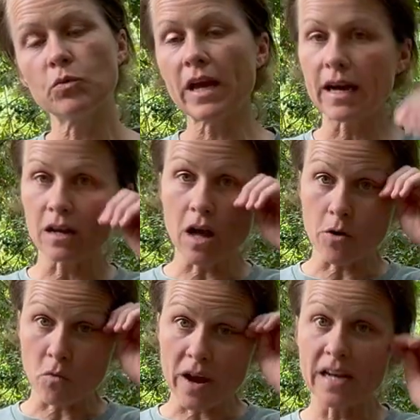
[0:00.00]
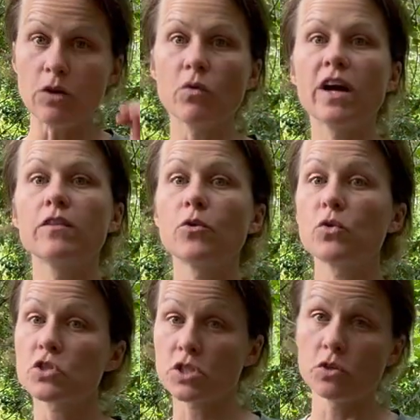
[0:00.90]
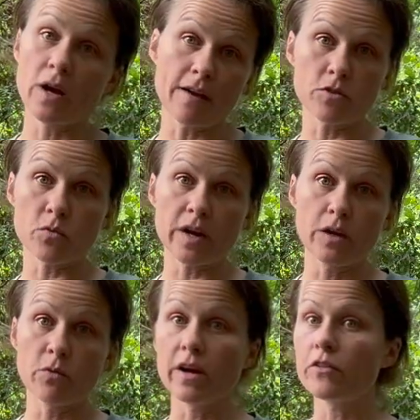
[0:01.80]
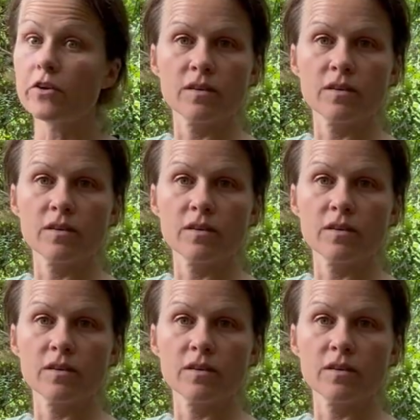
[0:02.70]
We had a lot of rainy weather. We're still having the rainy weather,